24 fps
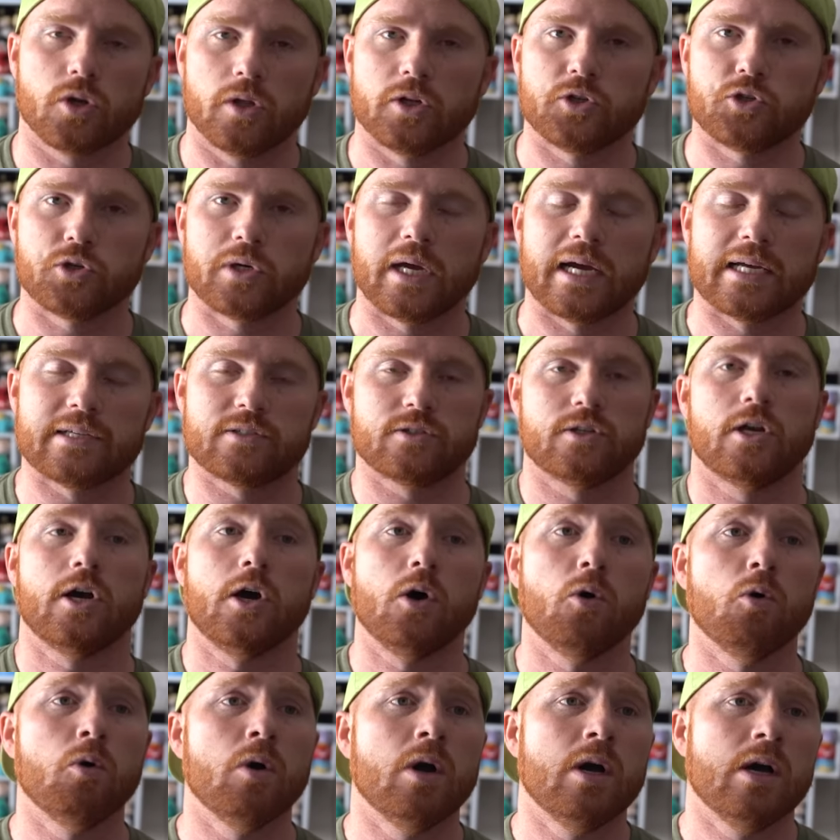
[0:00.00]
so that you guys
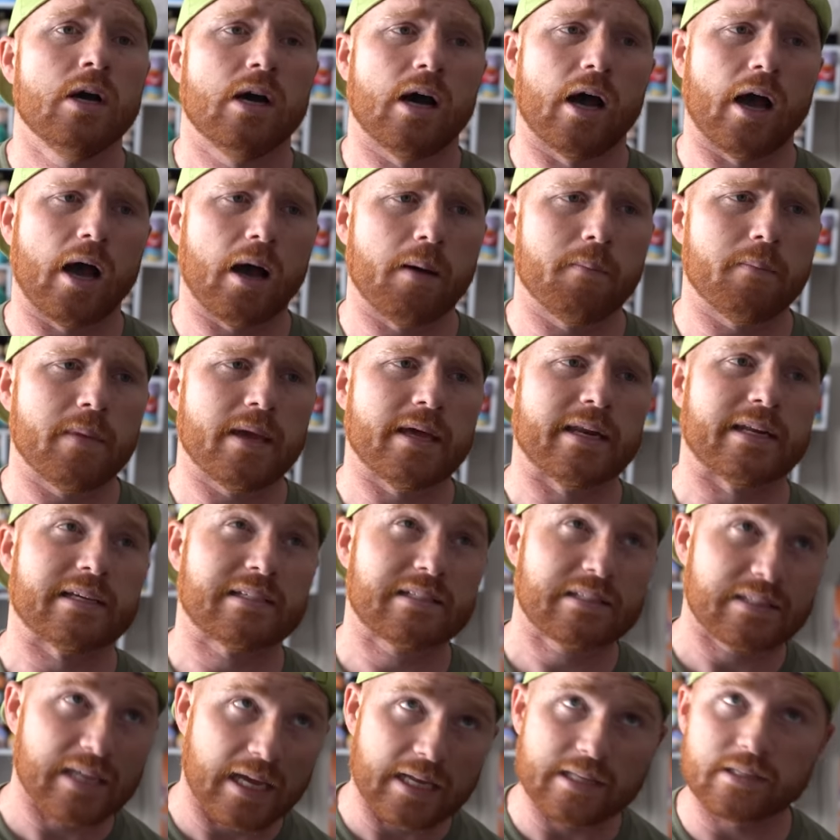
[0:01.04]
know. Um, in a
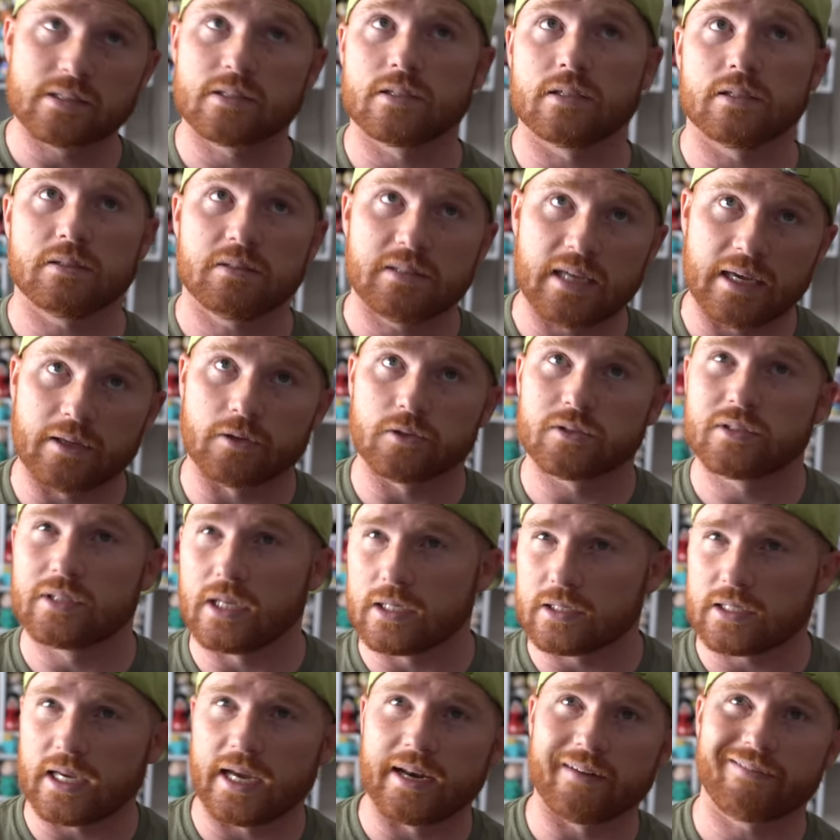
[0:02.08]
sense, Sandals
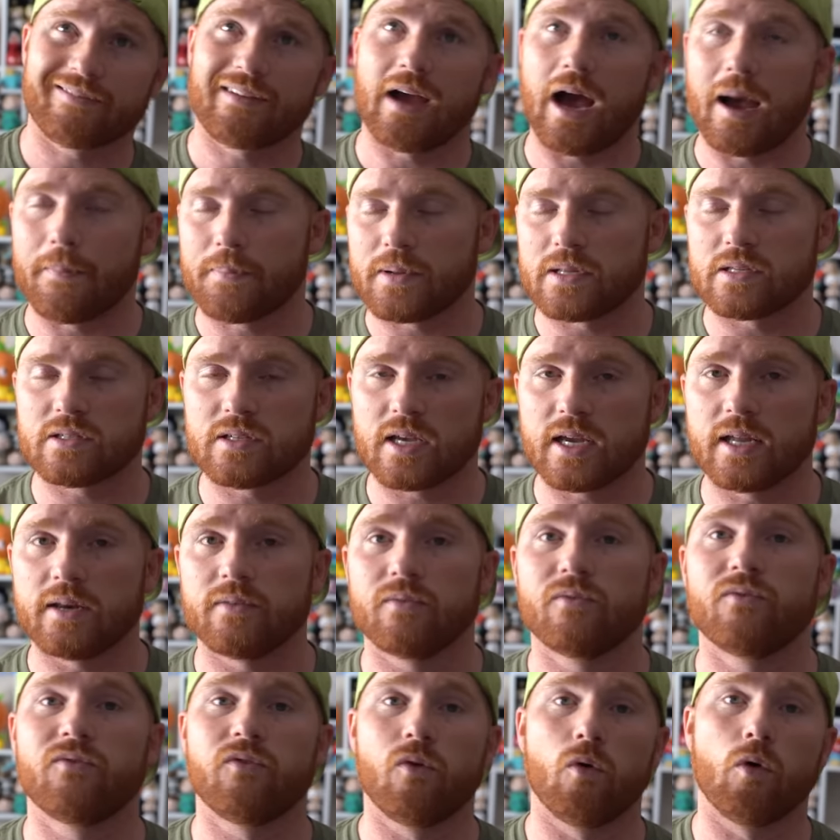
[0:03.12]
does kind of
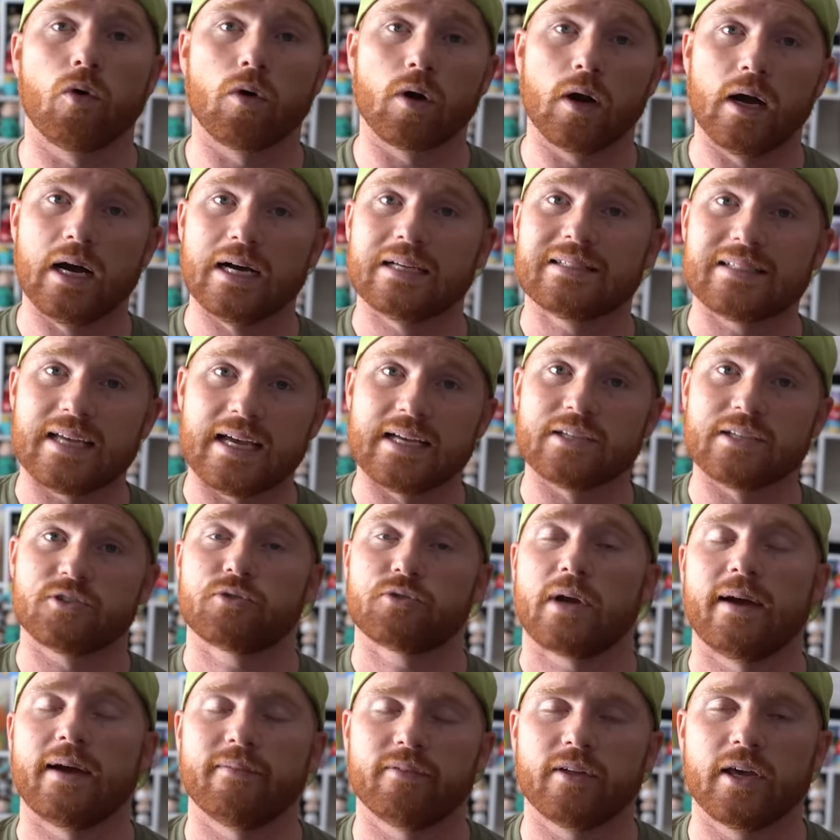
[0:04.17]
compensate for us as
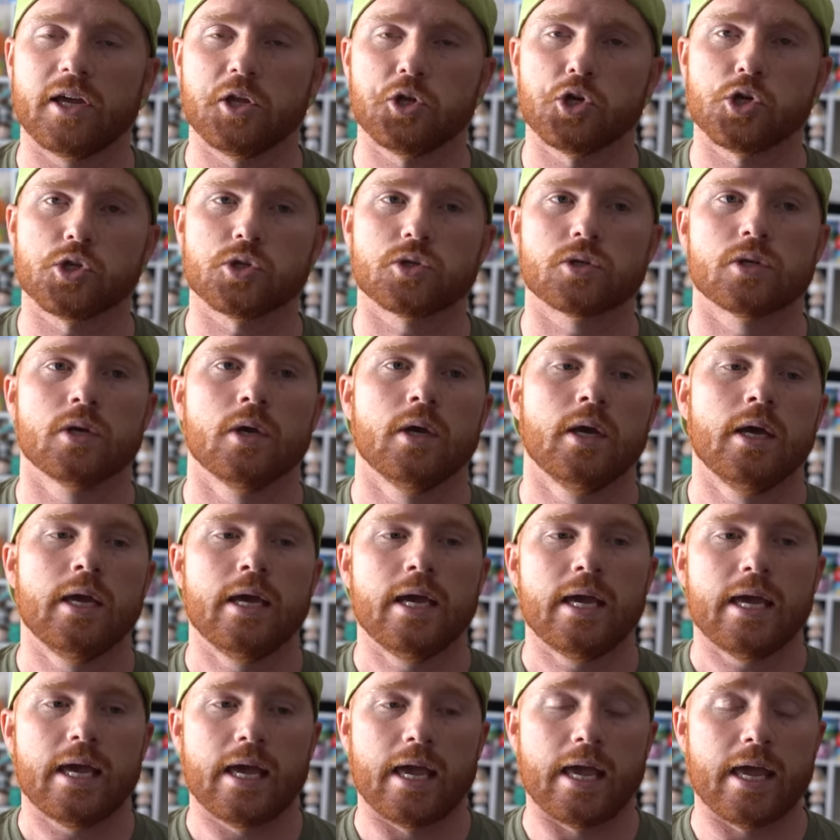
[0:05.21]
travel agents.
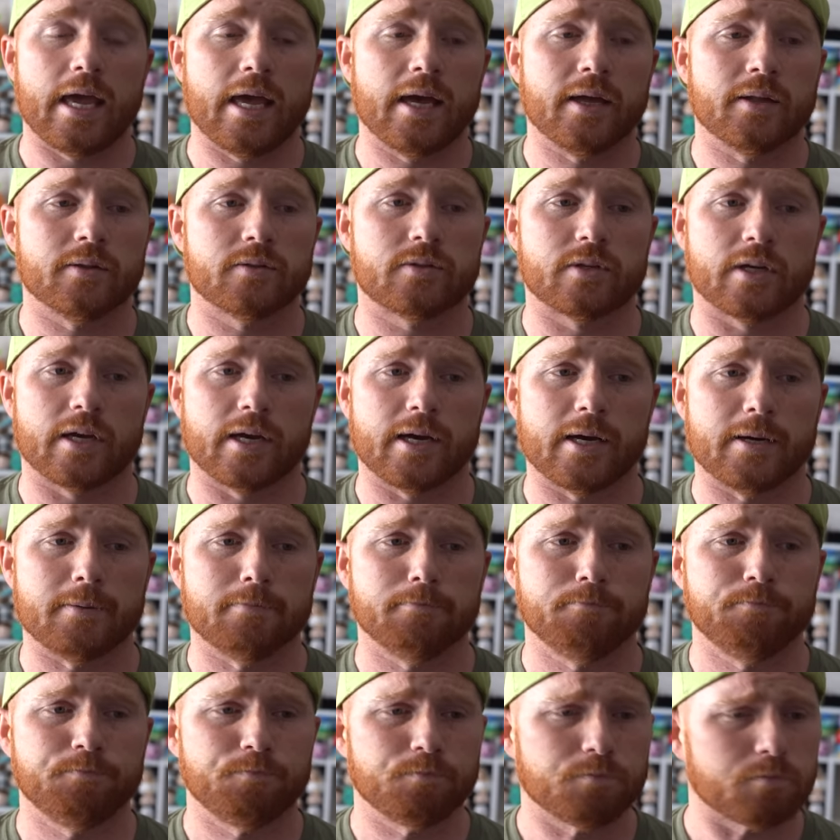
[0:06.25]
And,
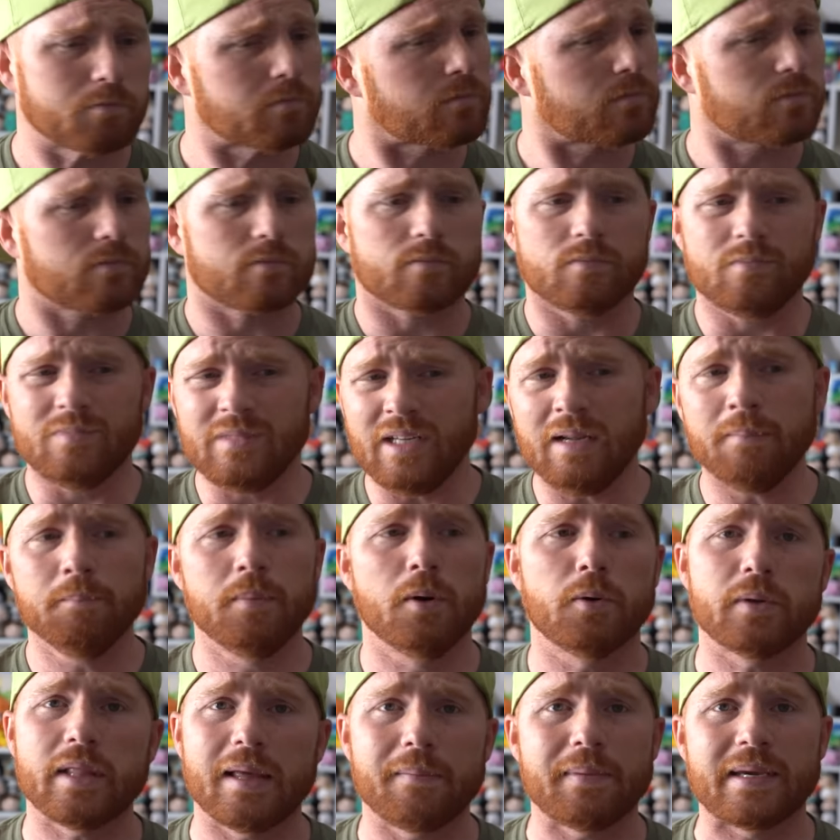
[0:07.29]
um,
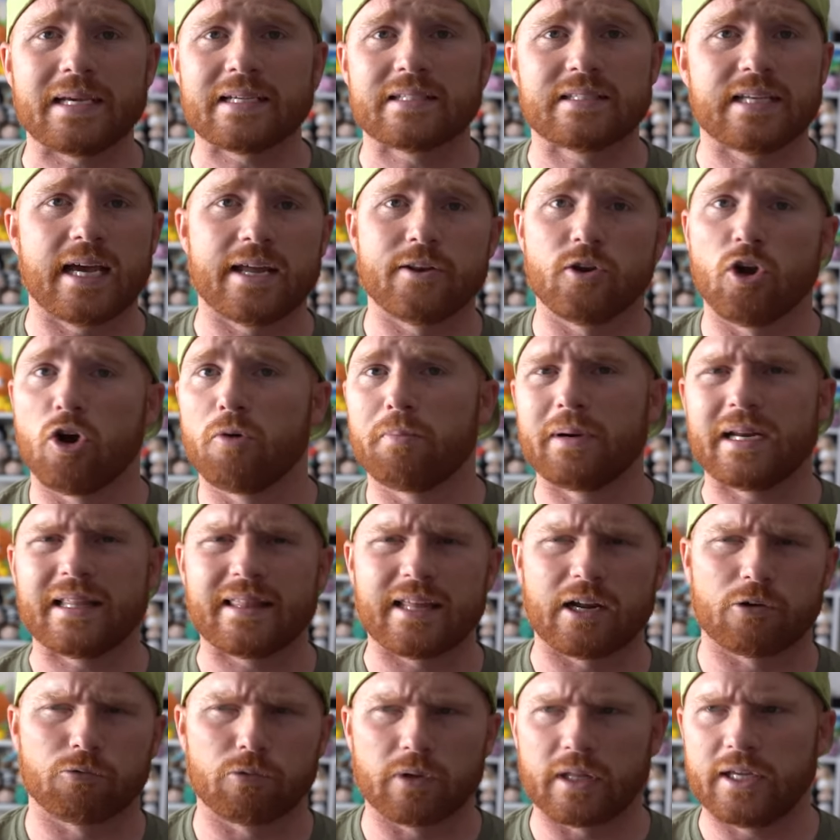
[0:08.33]
but with that being said, nobody
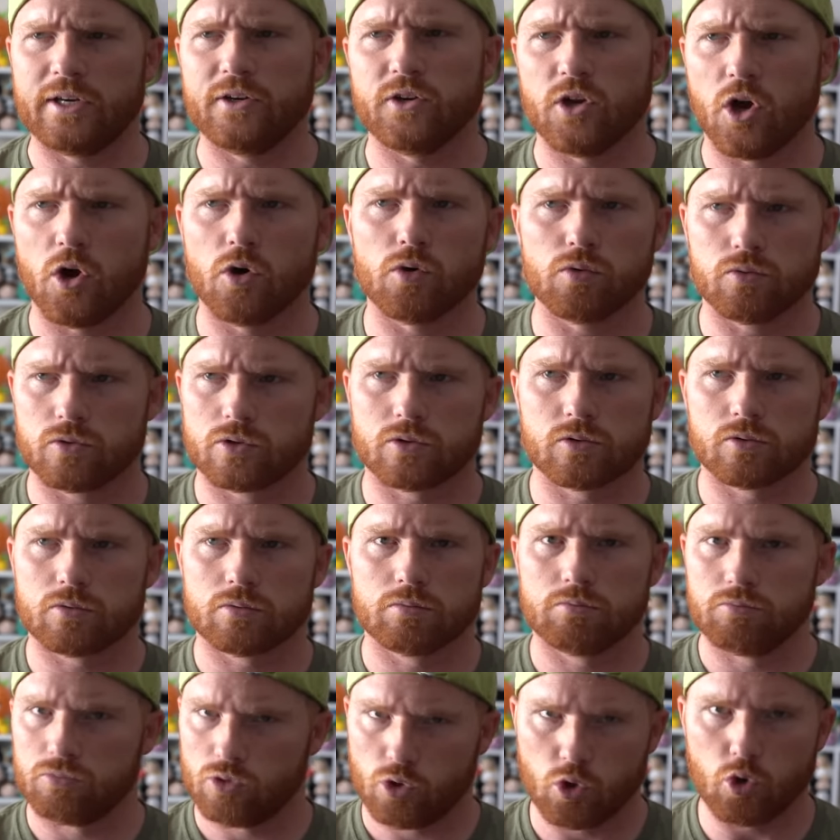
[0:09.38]
there really knows
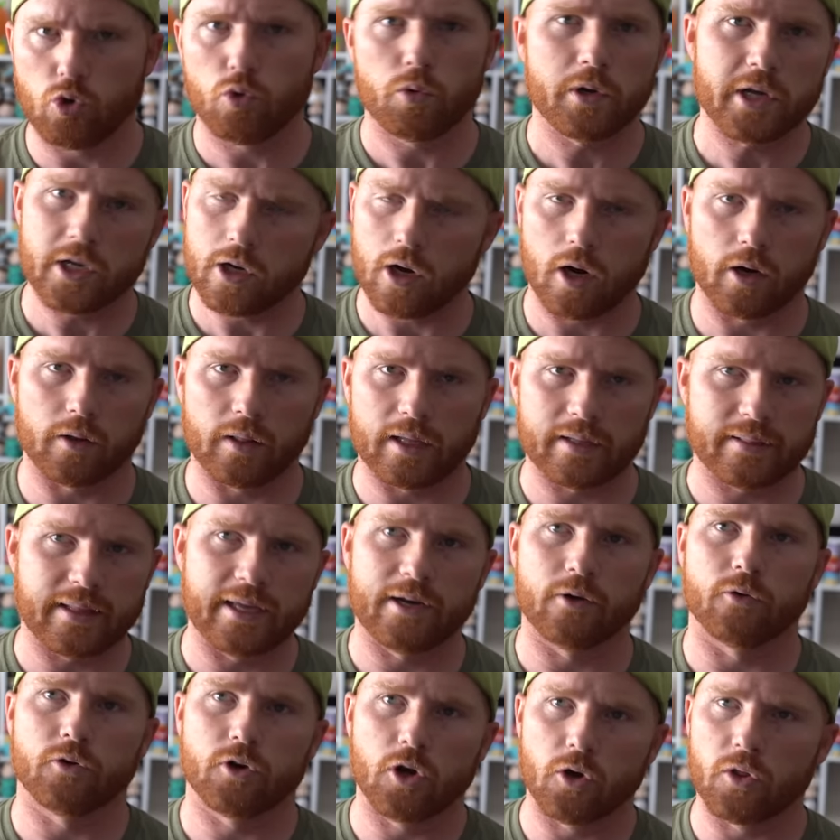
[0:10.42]
who we are. Like they
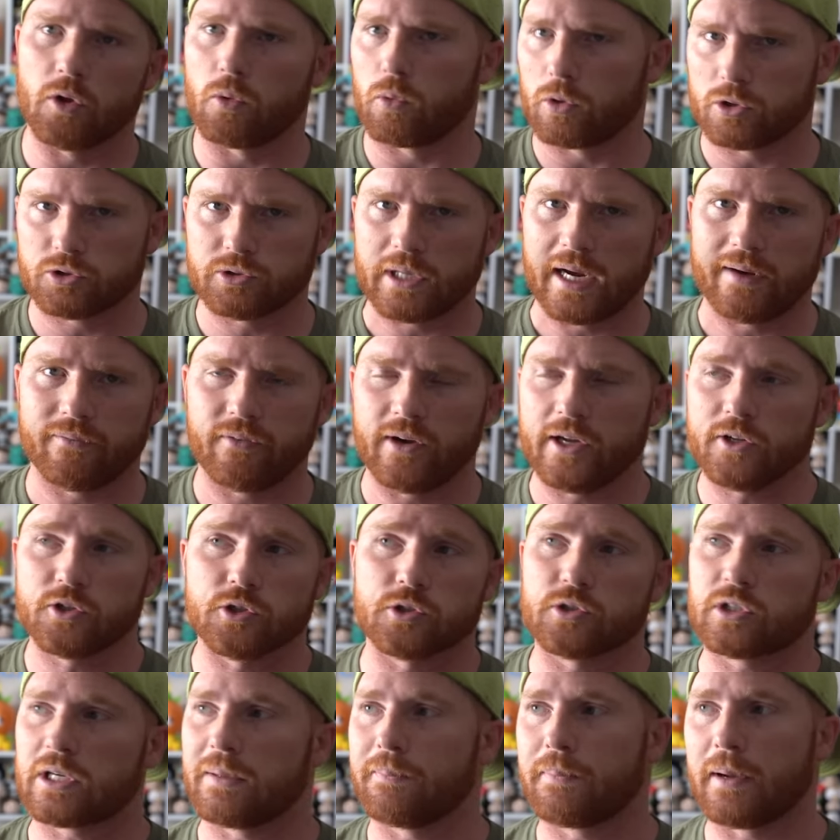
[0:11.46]
don't know that we're travel
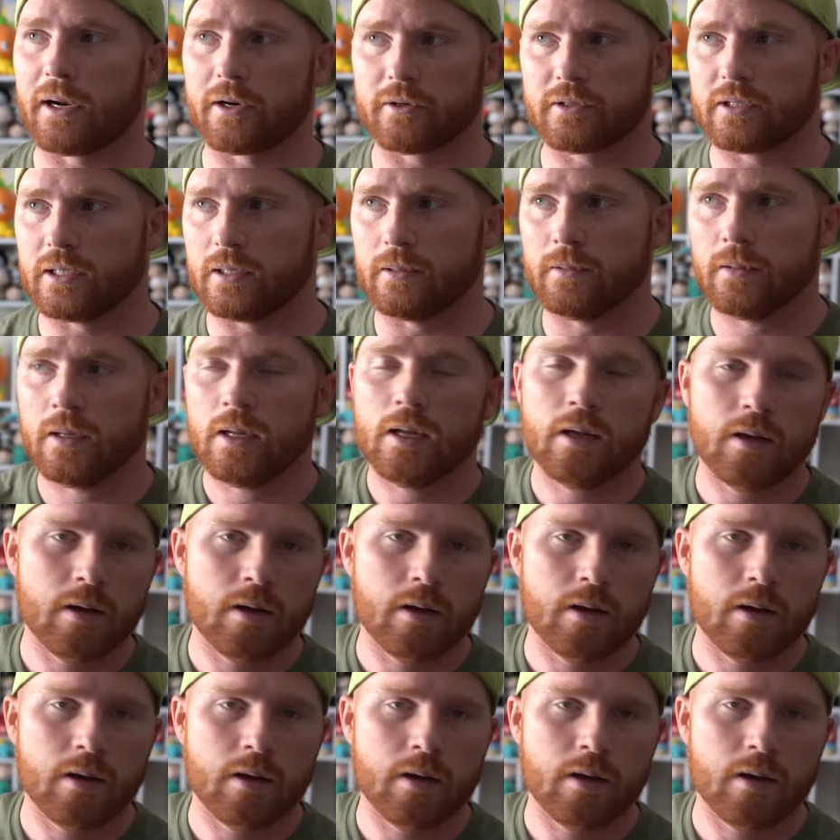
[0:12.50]
agents compared to